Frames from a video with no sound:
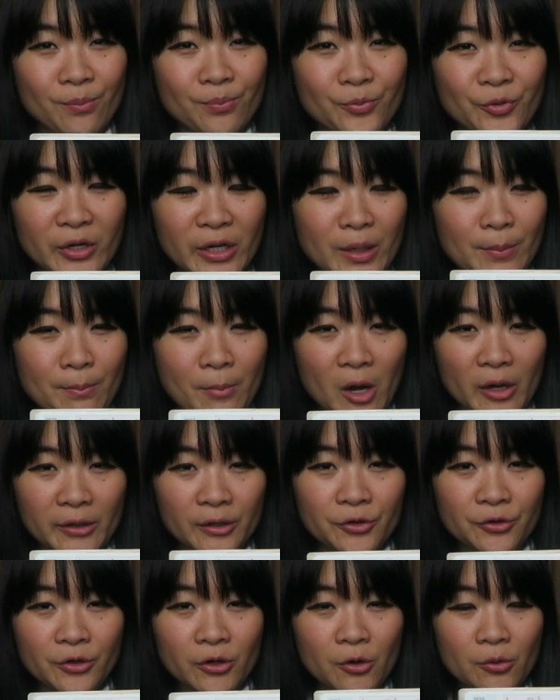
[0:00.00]
pretty
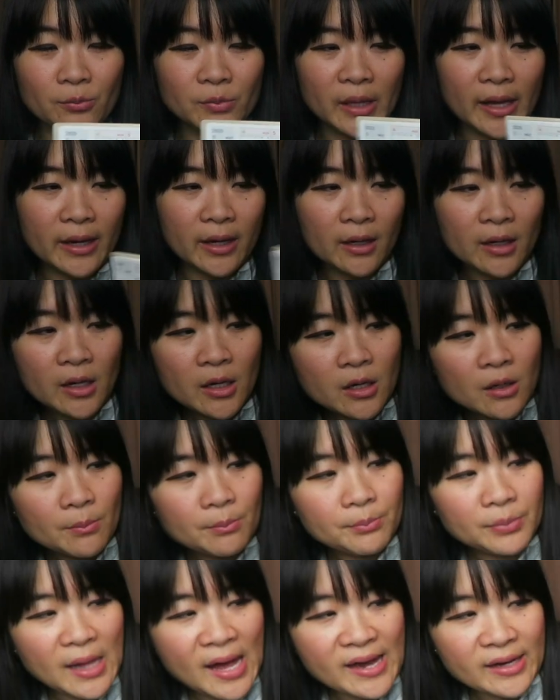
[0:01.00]
monochrome, like
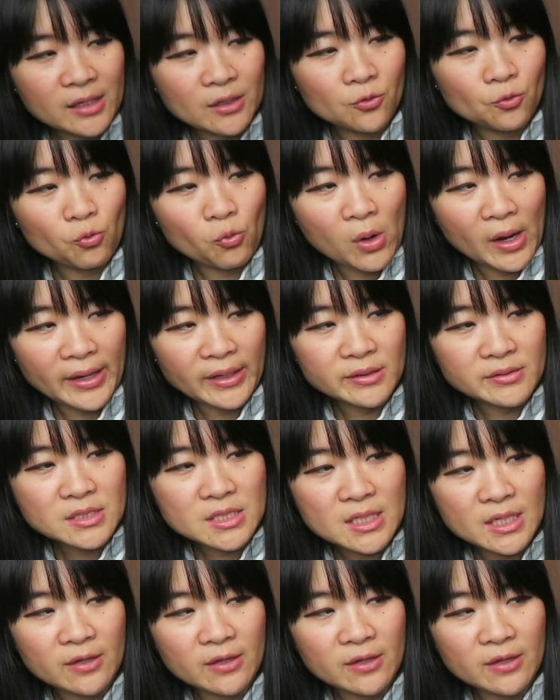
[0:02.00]
black and white,